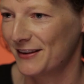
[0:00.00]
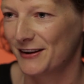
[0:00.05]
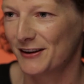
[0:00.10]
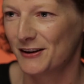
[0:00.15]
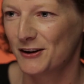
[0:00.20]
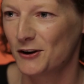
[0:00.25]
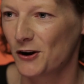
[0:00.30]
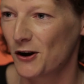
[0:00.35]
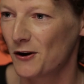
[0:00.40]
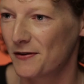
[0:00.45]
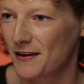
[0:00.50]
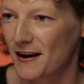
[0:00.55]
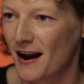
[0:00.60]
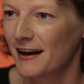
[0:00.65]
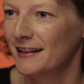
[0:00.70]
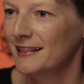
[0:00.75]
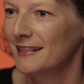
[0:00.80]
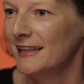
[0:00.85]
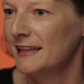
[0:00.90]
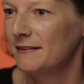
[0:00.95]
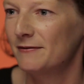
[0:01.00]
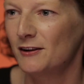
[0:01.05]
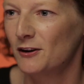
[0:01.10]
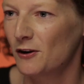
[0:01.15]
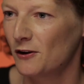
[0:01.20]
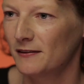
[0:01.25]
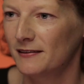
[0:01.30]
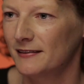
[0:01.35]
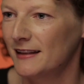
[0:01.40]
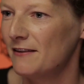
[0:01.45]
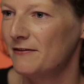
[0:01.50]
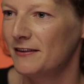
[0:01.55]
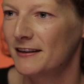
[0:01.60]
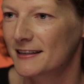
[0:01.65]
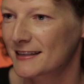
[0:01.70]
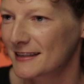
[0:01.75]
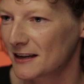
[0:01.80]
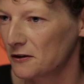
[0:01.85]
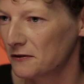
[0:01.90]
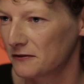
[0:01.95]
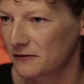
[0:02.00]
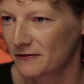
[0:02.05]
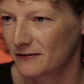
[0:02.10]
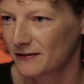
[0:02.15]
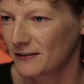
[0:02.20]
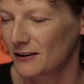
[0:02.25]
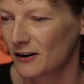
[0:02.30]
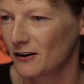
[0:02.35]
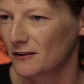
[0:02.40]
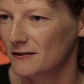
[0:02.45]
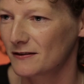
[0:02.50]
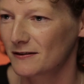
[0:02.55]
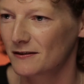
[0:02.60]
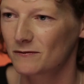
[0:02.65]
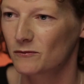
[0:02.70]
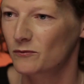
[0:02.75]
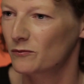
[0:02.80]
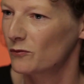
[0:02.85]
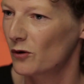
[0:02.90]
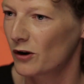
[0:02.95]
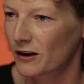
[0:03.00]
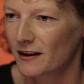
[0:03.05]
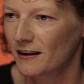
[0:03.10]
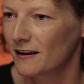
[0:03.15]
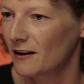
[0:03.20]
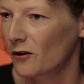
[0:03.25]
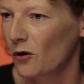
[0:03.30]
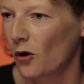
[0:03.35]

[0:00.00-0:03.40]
that aren't leaving yourself working in